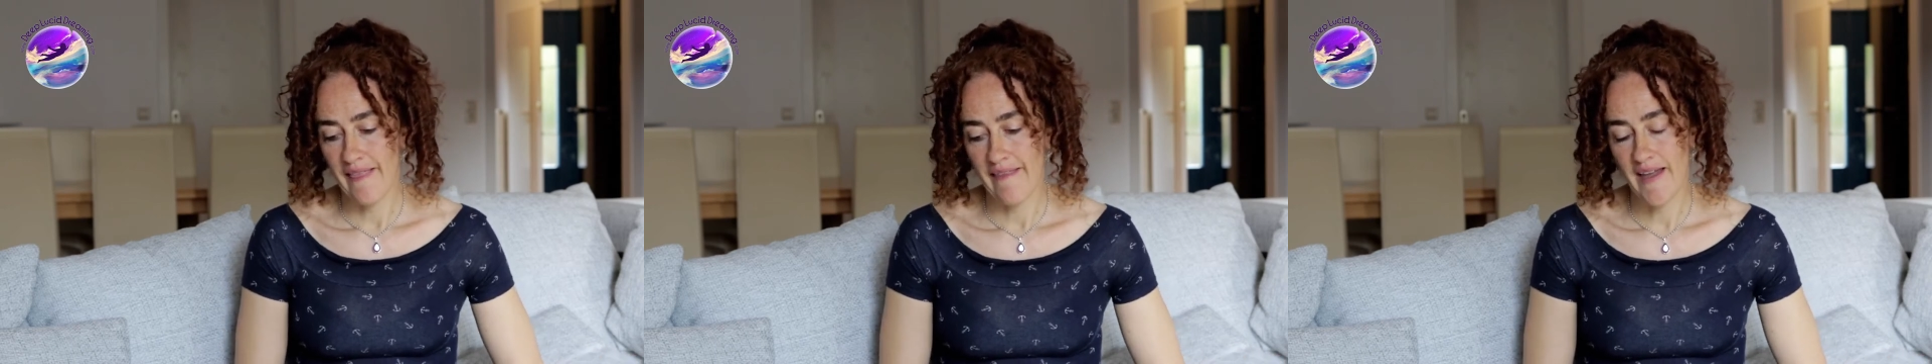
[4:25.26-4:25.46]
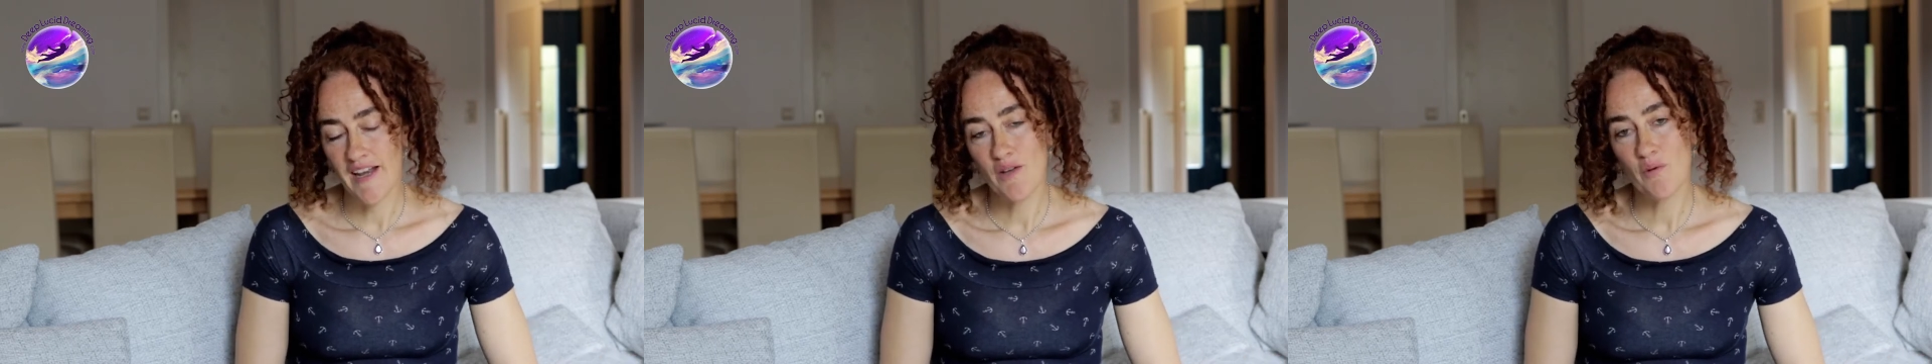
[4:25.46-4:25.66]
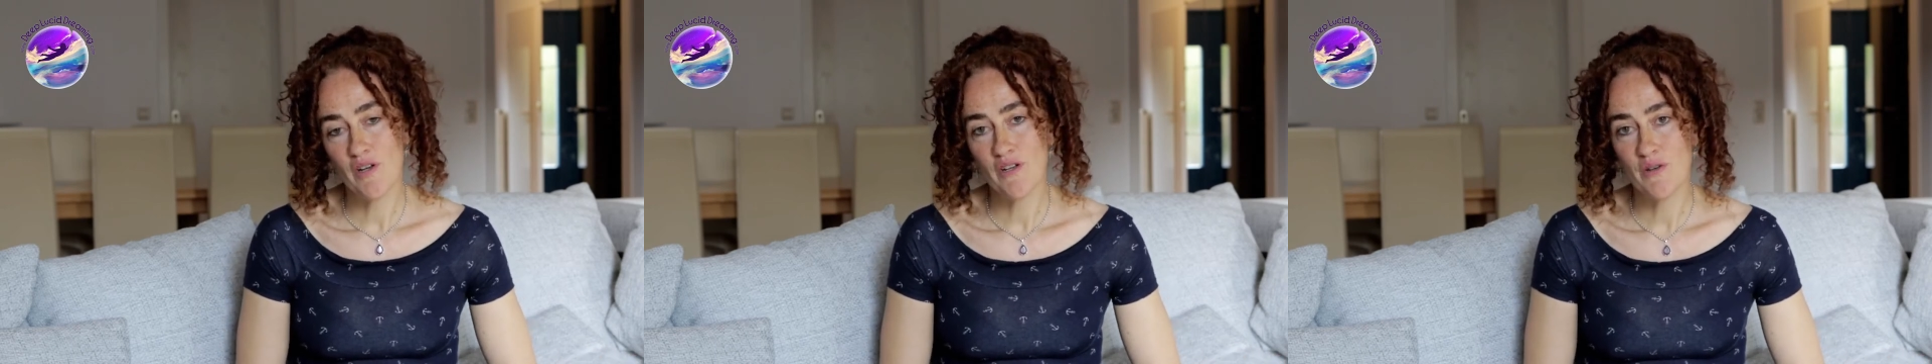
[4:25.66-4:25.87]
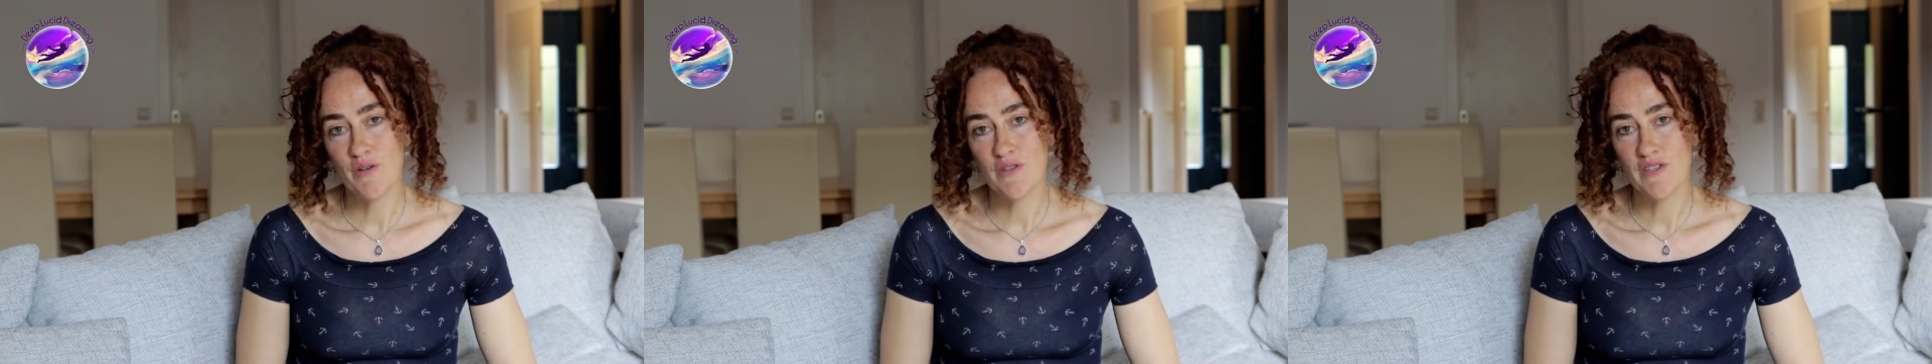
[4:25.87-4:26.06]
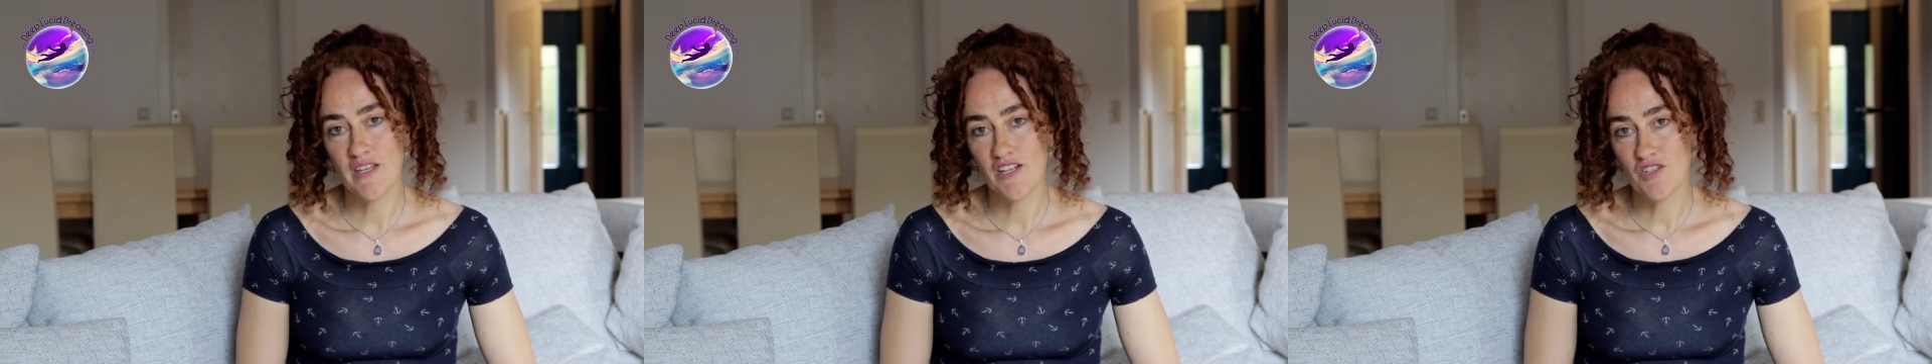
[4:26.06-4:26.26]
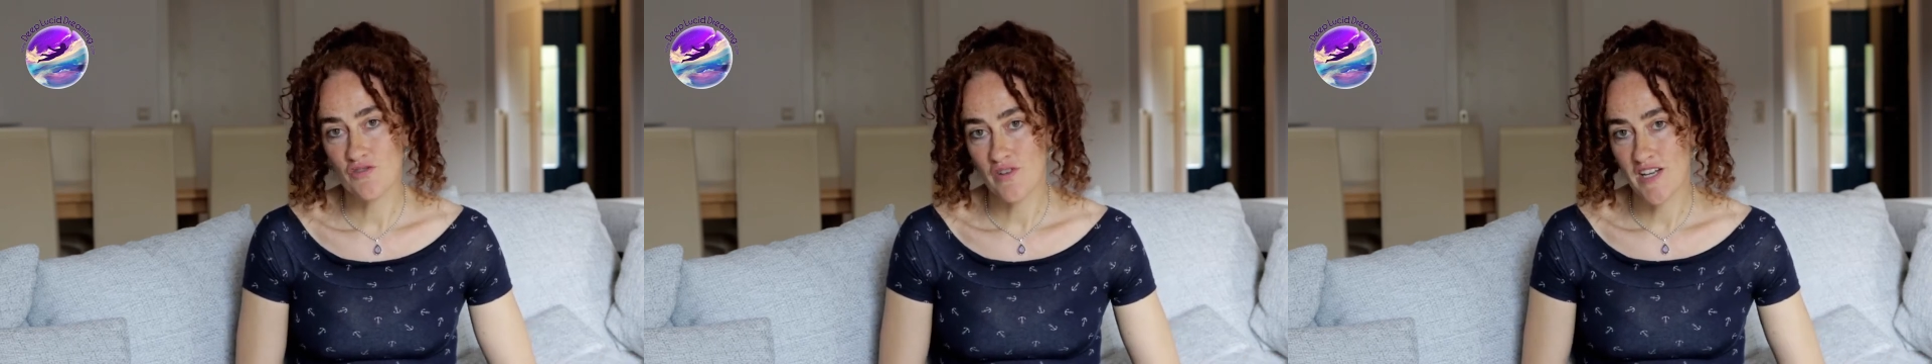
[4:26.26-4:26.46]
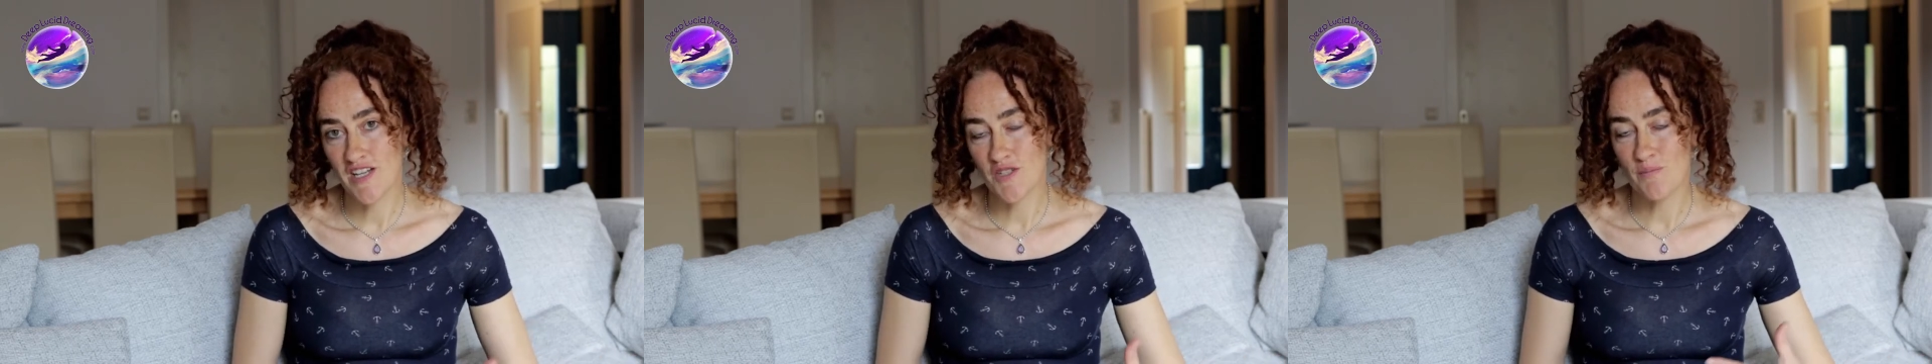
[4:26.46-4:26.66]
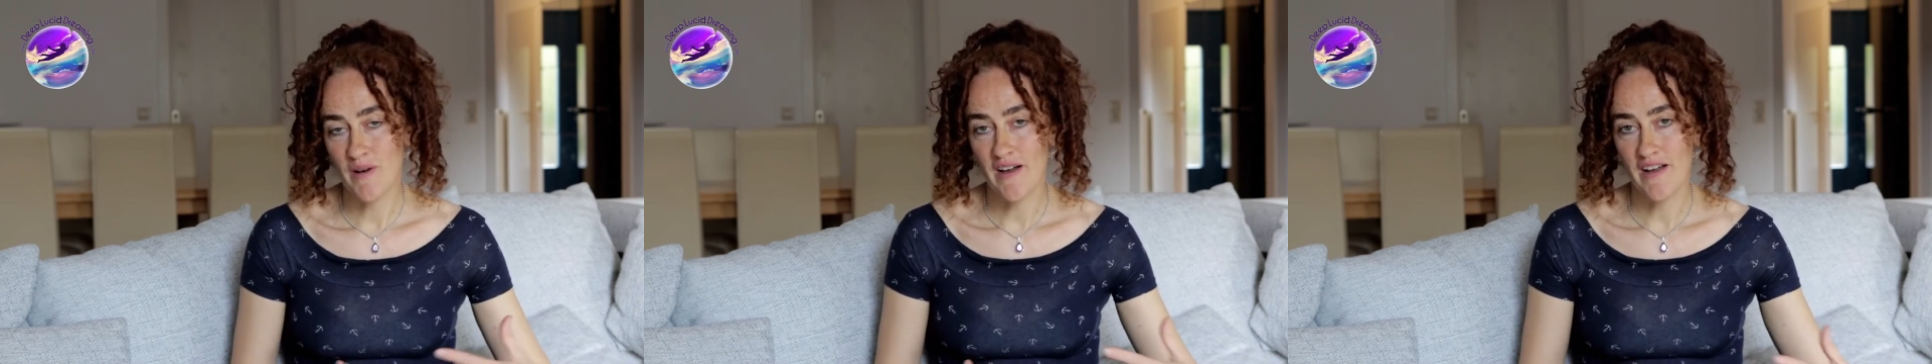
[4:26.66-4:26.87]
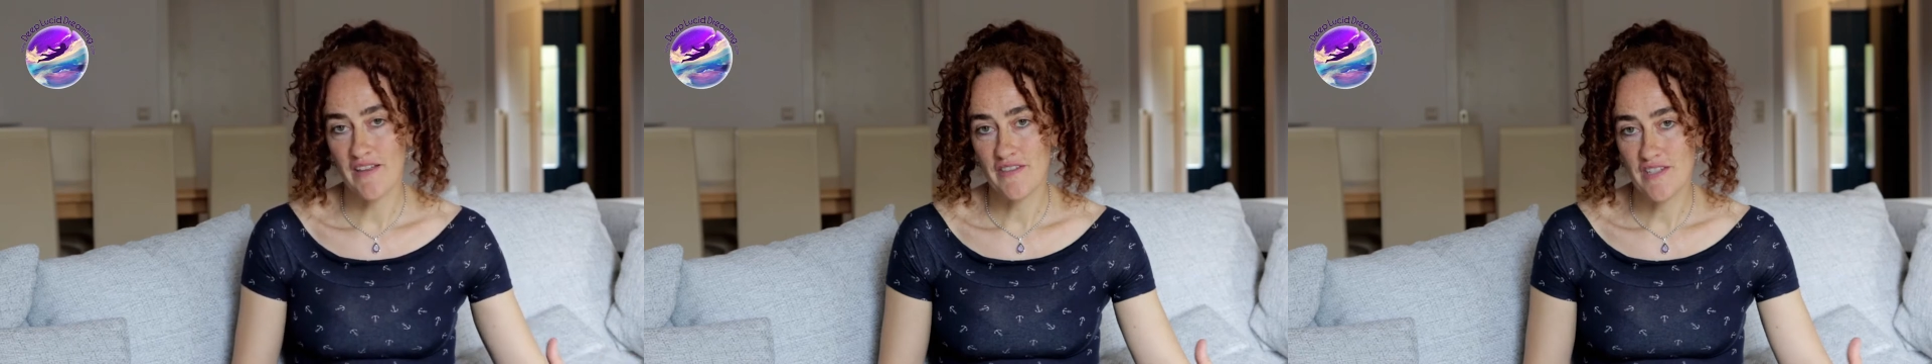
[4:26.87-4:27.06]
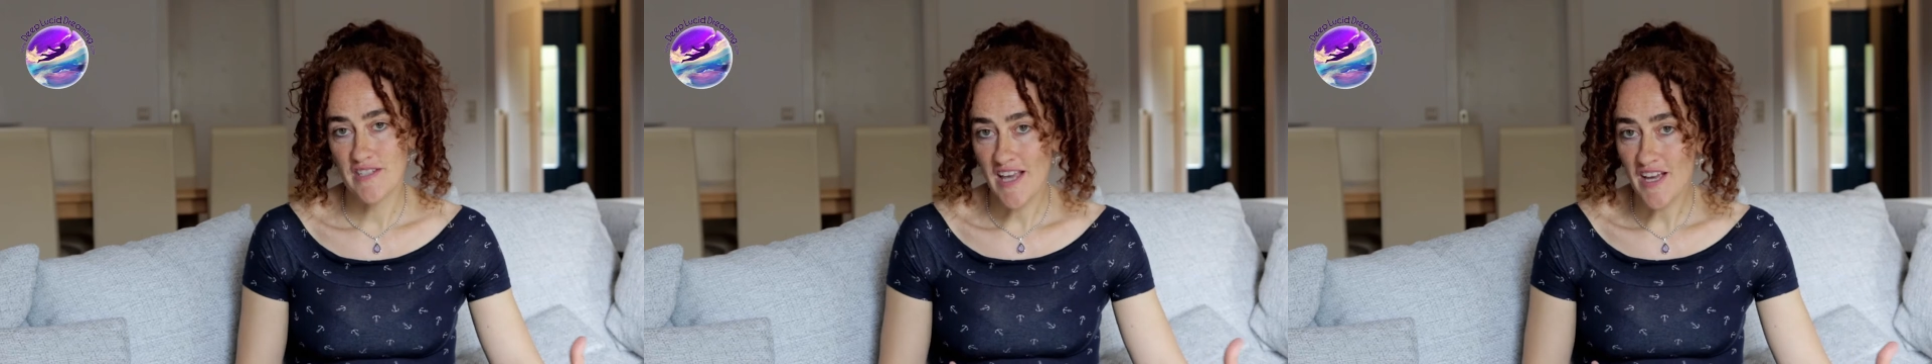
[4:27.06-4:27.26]
Anyone who's intrigued by
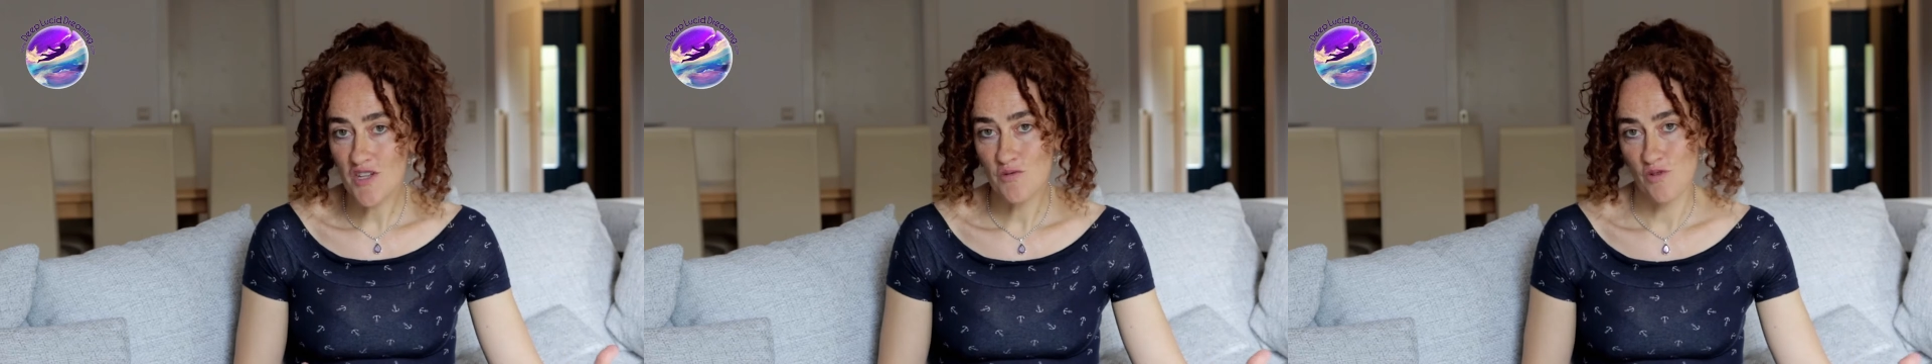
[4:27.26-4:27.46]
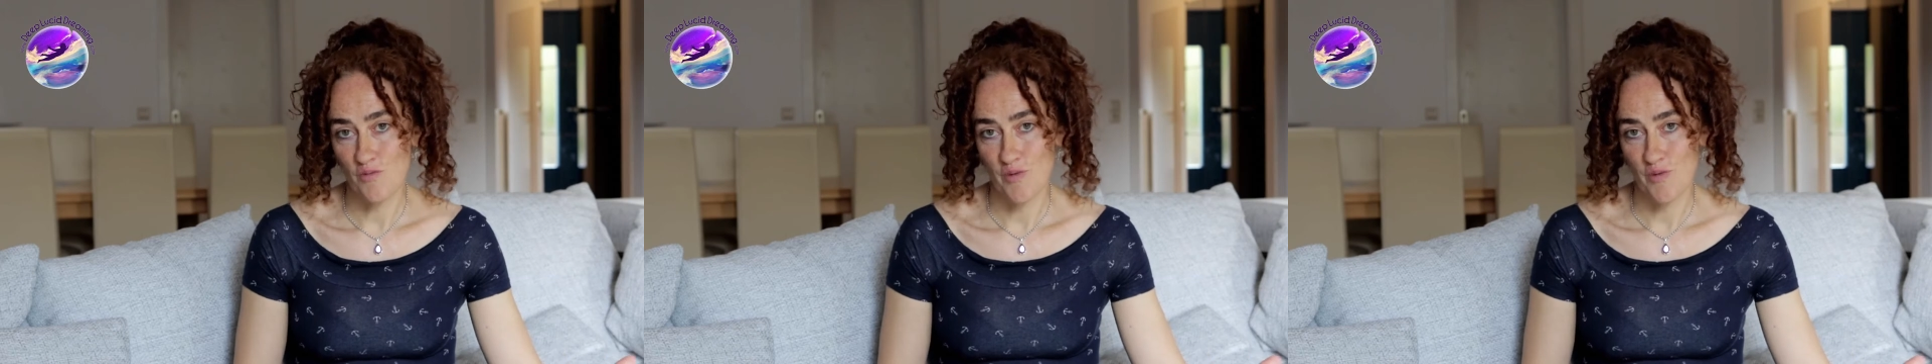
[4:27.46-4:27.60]
the sexual